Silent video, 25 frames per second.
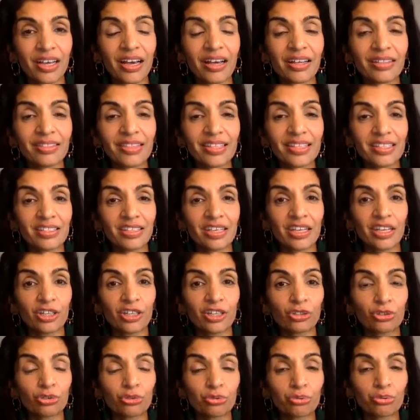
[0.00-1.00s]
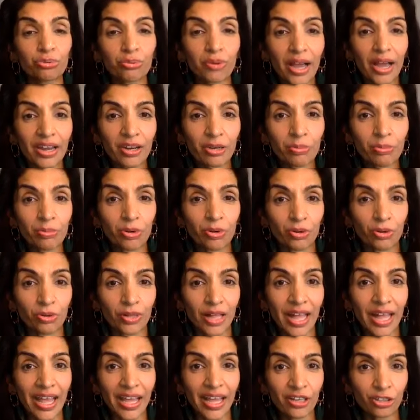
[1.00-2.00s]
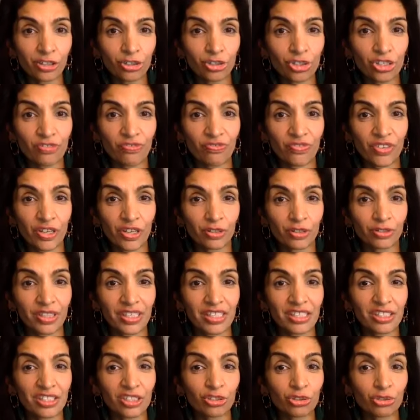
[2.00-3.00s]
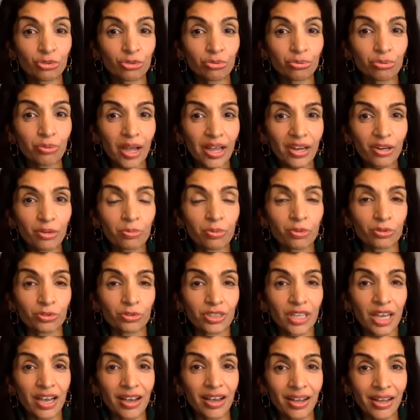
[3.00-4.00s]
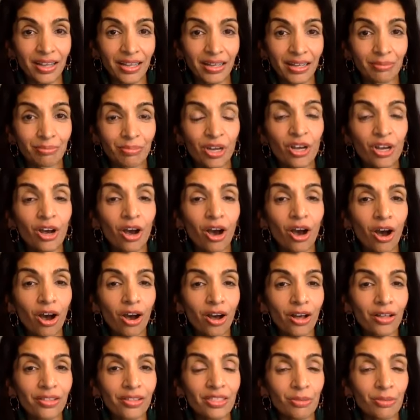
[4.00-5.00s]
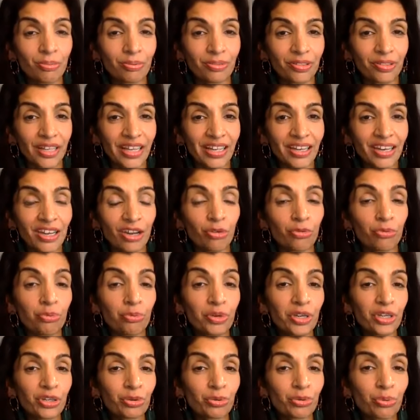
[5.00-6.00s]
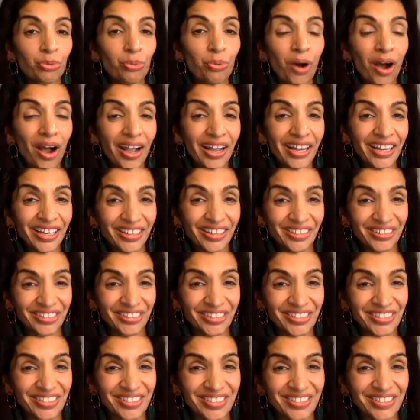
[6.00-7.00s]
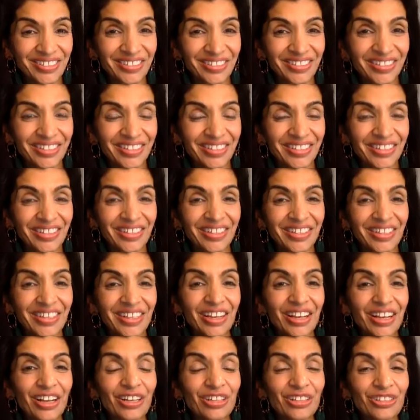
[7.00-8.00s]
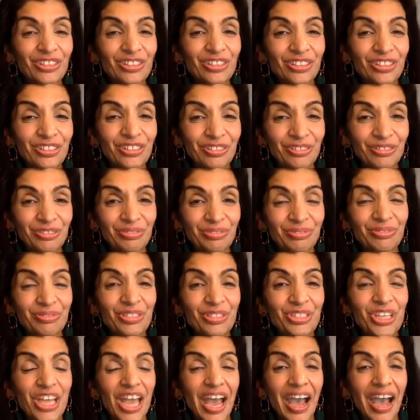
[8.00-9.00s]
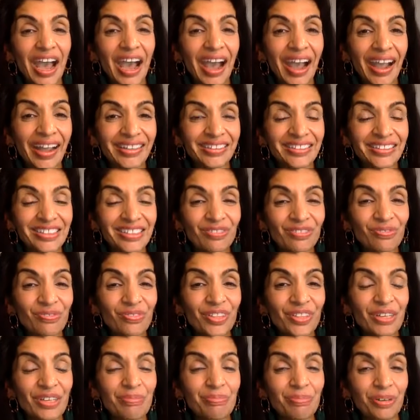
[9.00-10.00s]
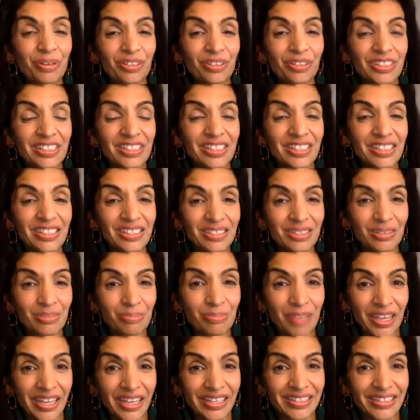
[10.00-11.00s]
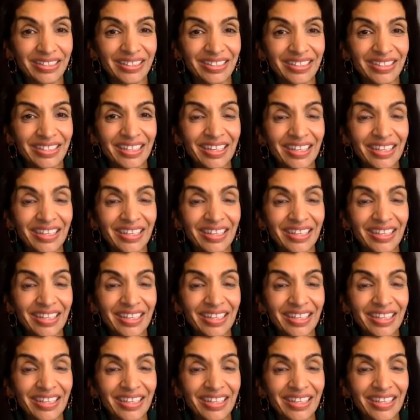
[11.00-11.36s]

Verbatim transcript: This incredible energy field, this incredible time on the planet requires you to actively participate